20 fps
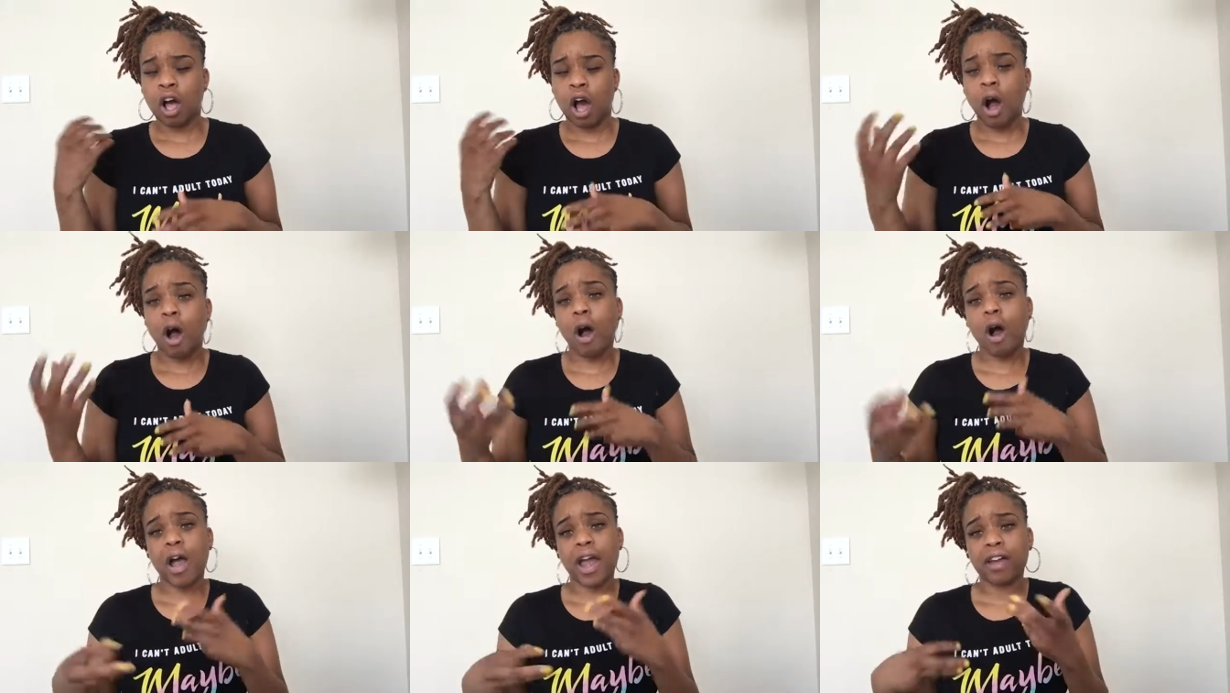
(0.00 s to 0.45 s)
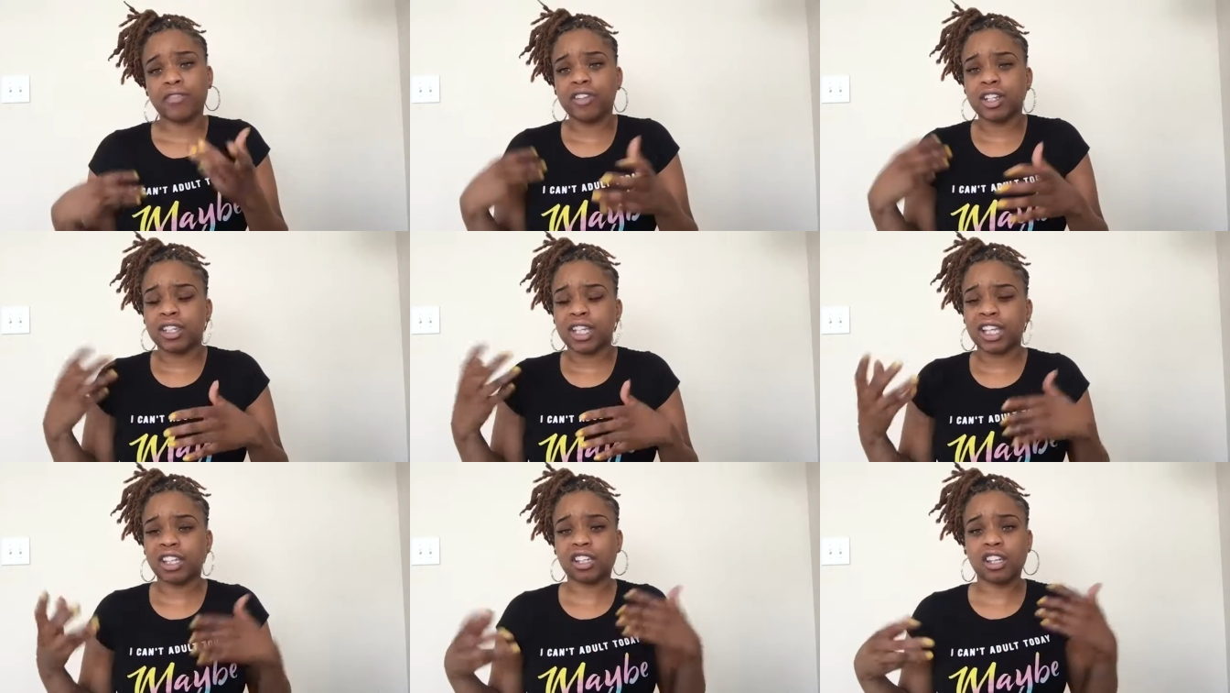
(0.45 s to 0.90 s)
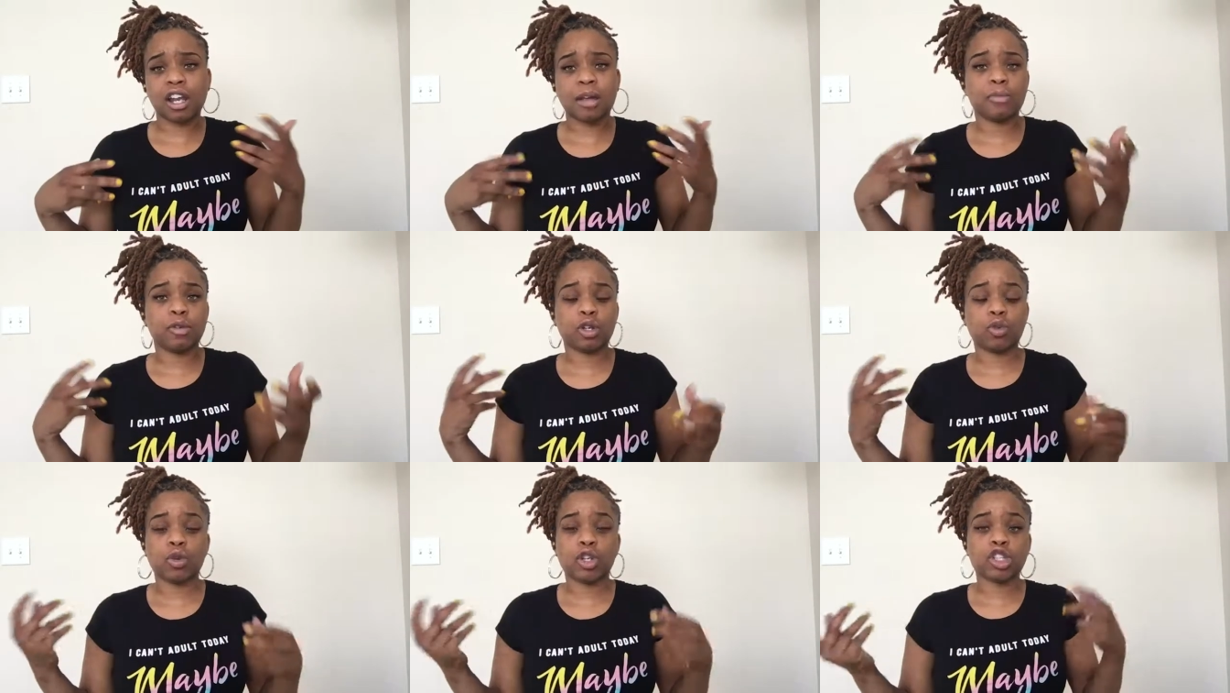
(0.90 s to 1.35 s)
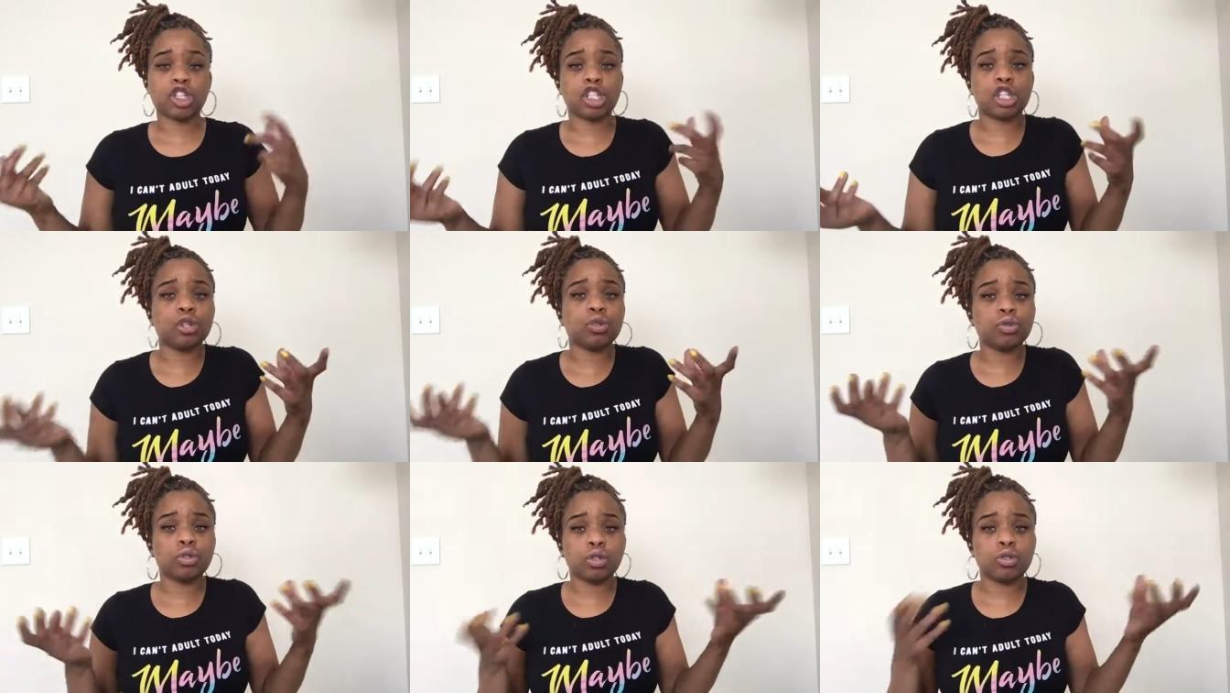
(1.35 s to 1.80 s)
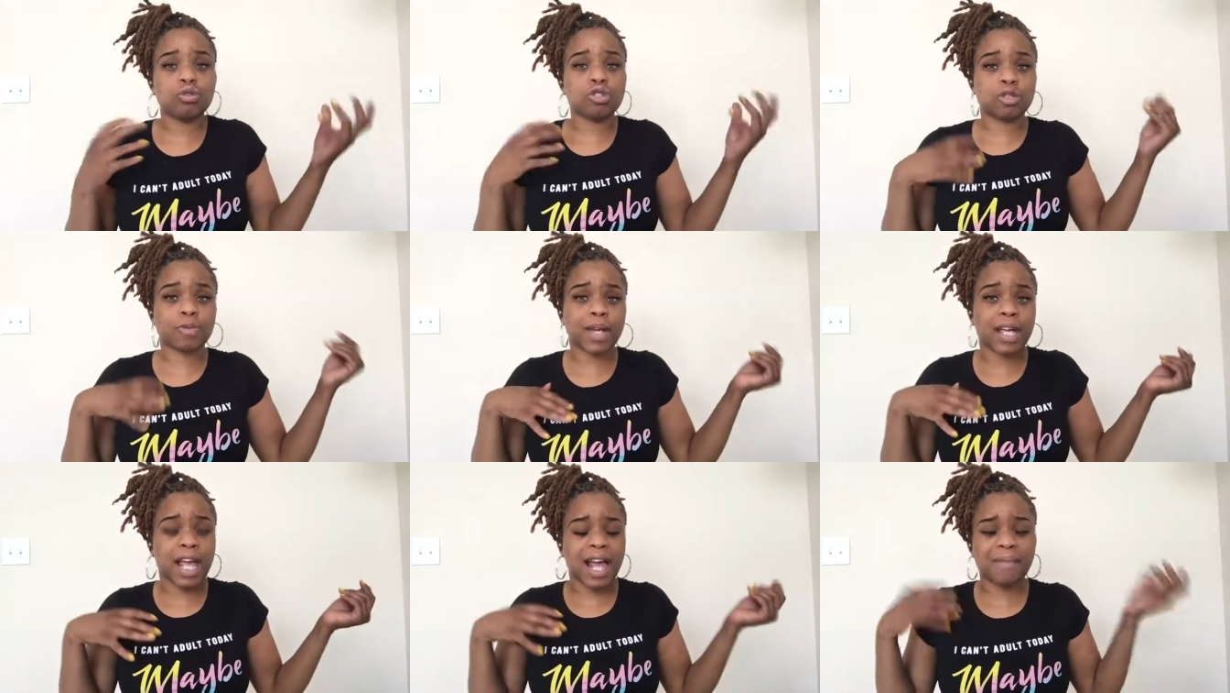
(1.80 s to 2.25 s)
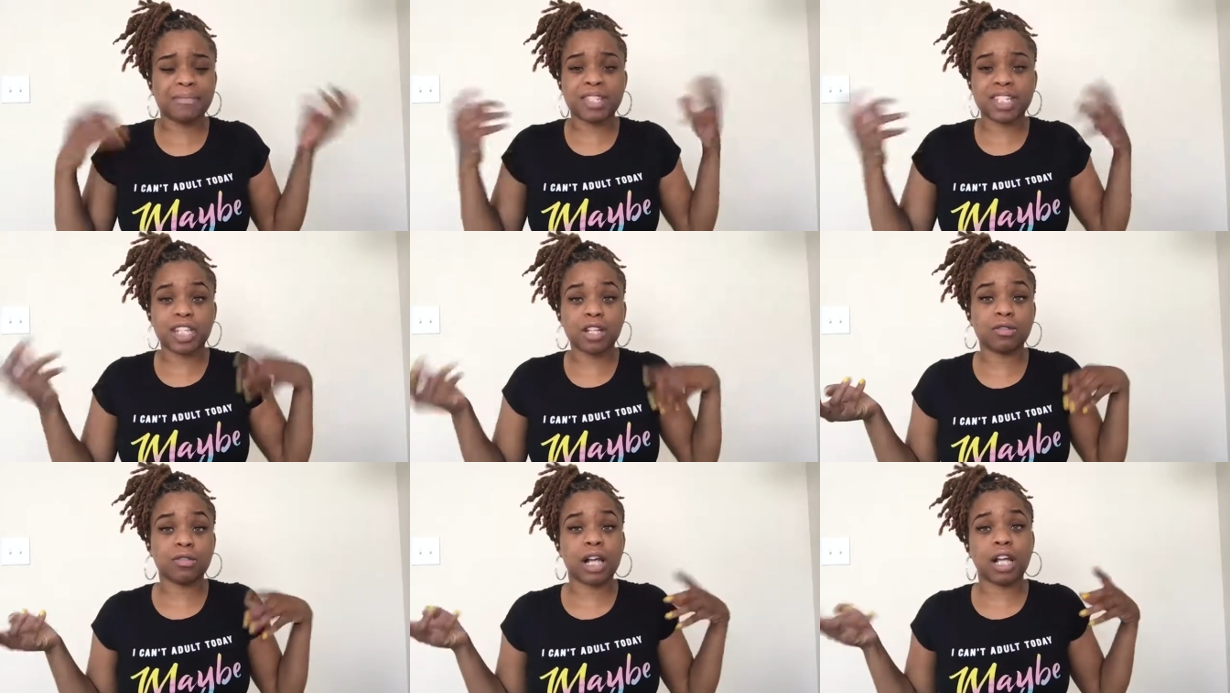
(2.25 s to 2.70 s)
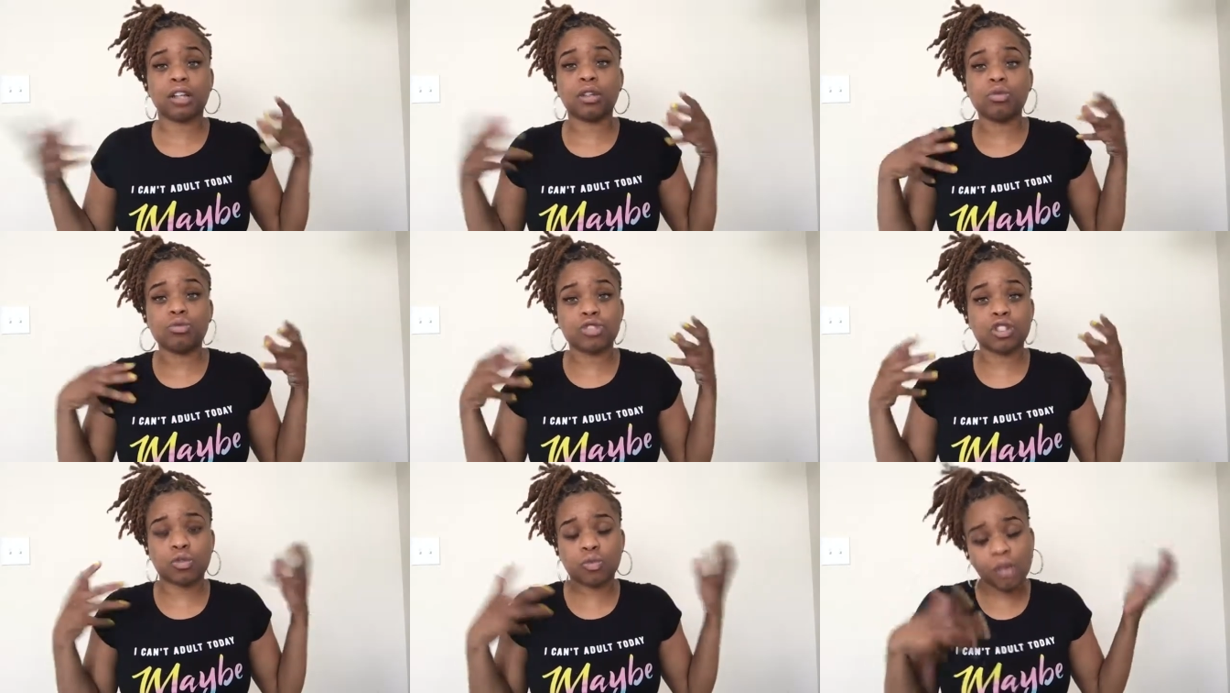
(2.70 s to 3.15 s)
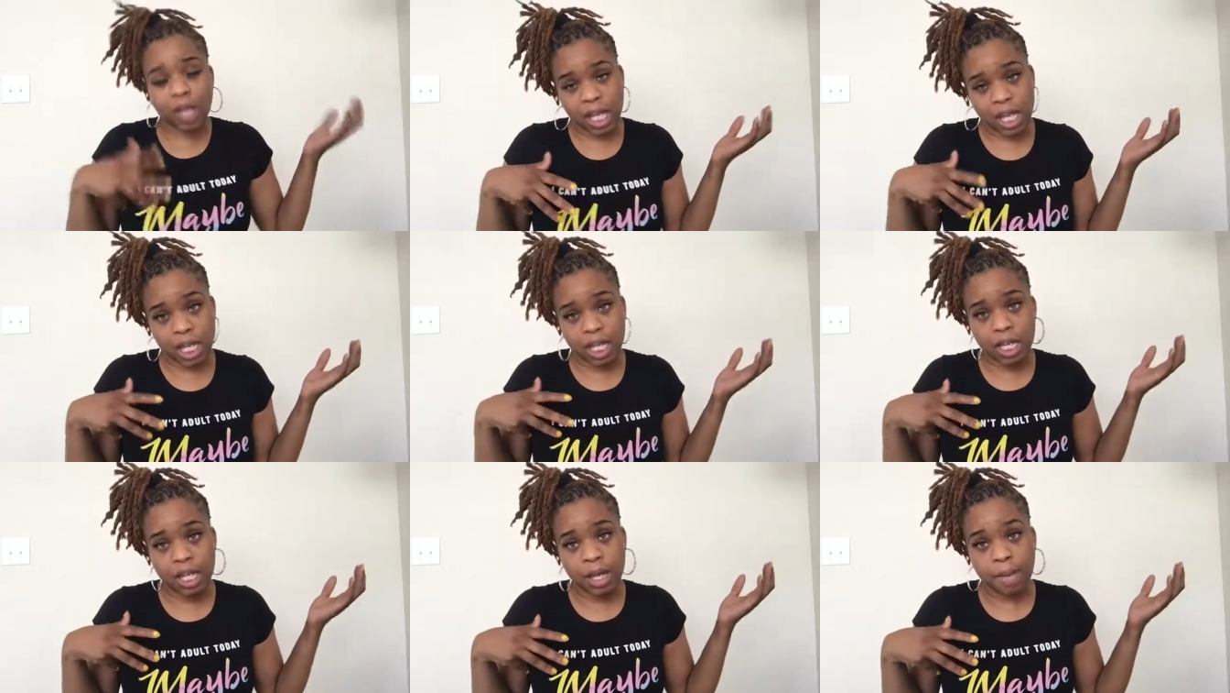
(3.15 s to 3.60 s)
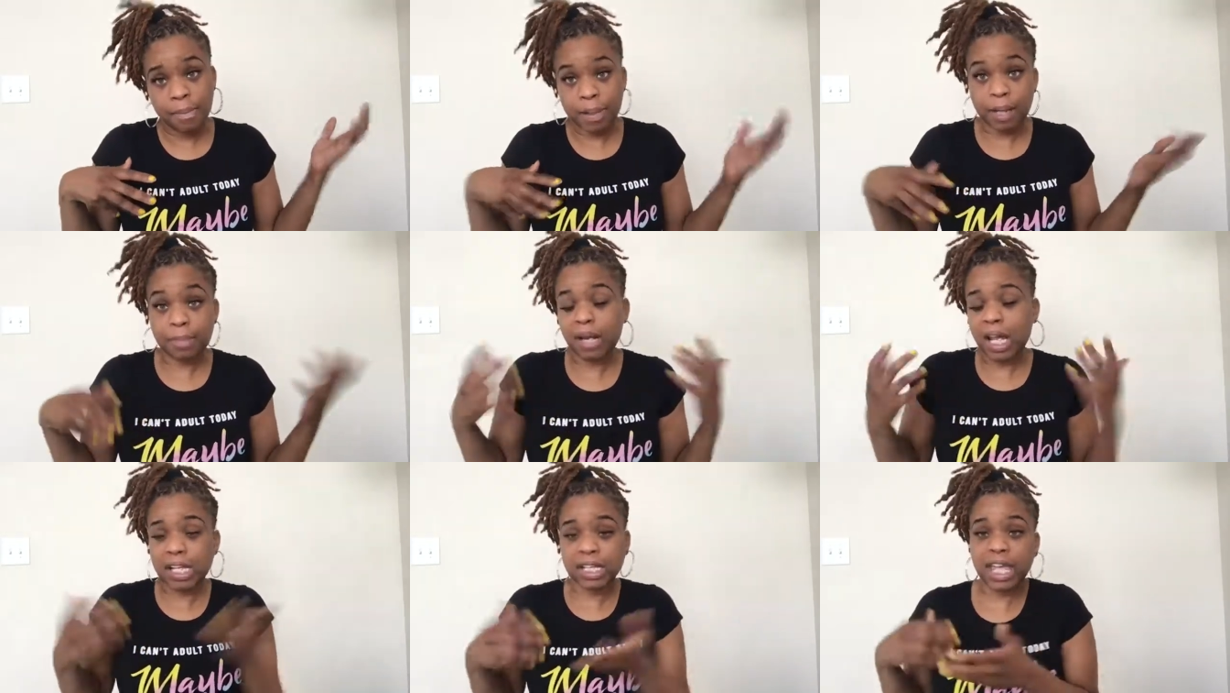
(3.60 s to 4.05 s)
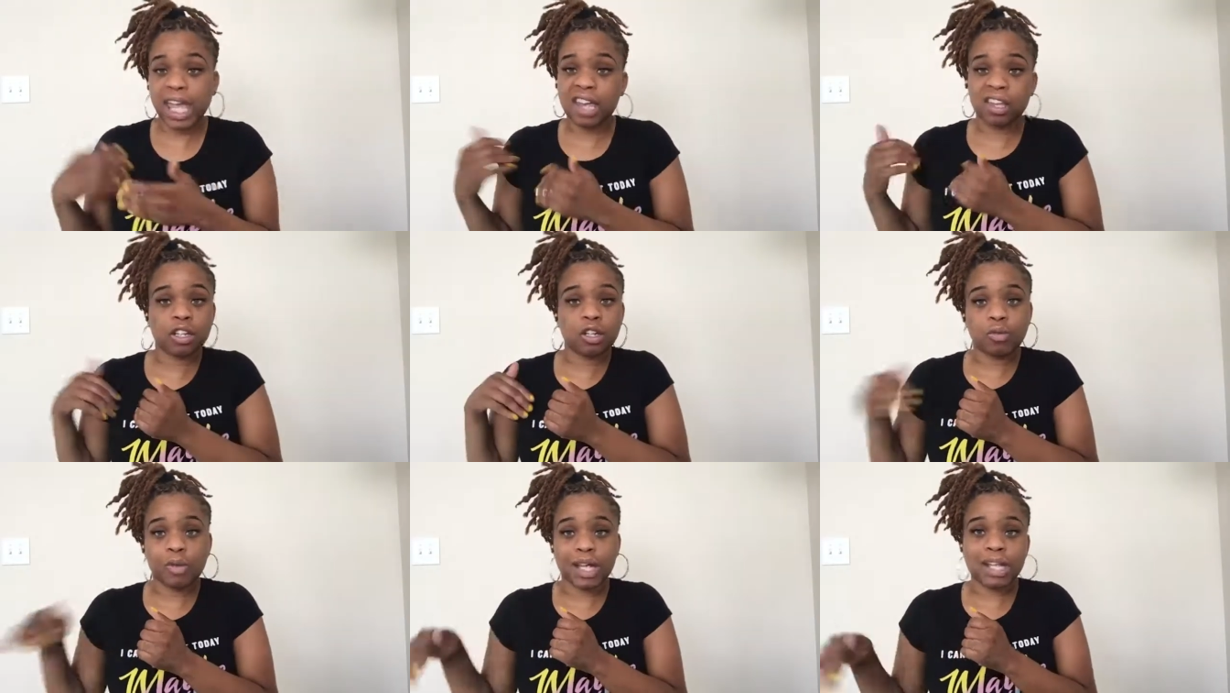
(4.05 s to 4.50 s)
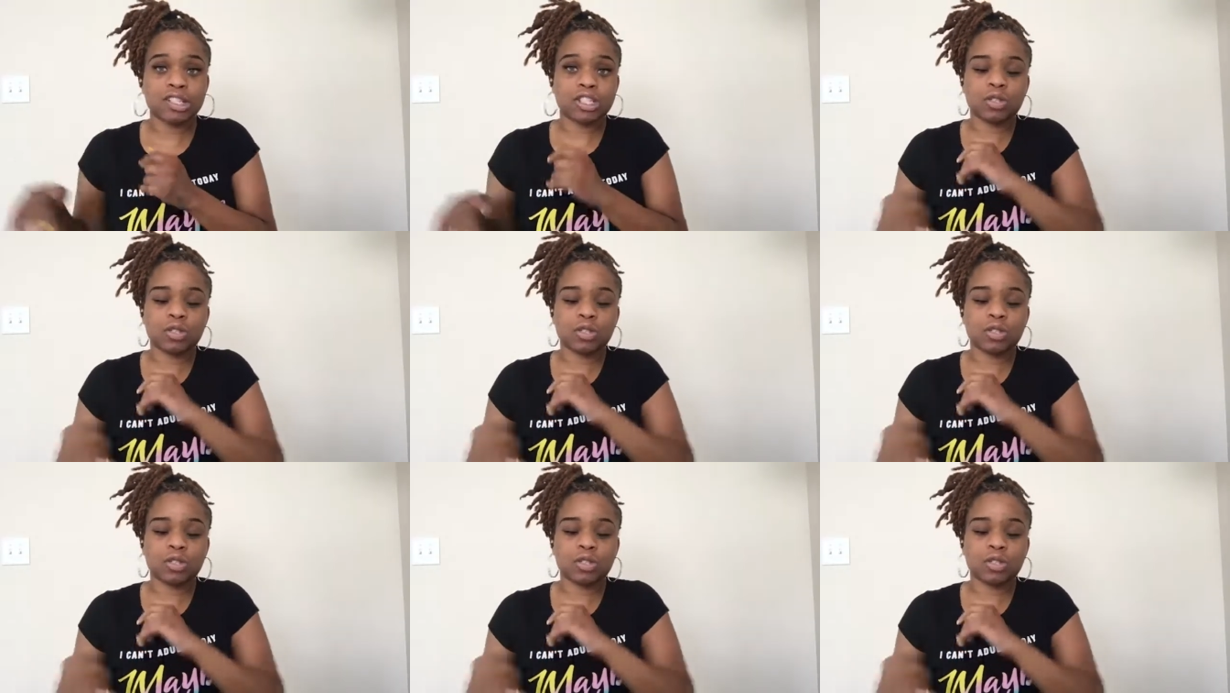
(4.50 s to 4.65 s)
all everything that I'm doing to lose weight, I'm still not losing weight, but I'm not gaining weight.